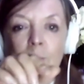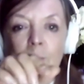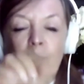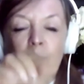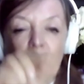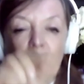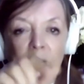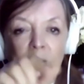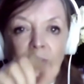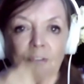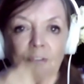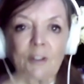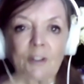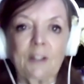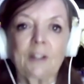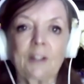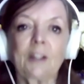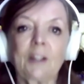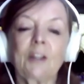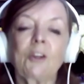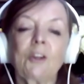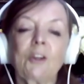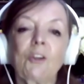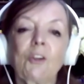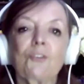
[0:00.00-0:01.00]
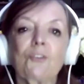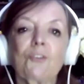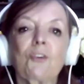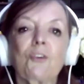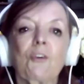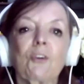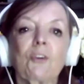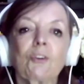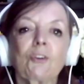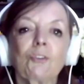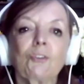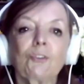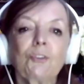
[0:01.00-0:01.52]
briefly in
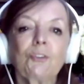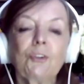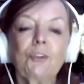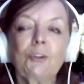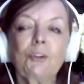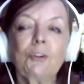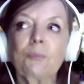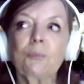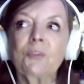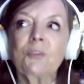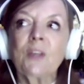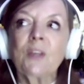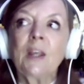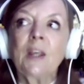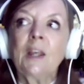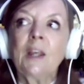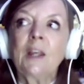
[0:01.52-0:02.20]
historical terms.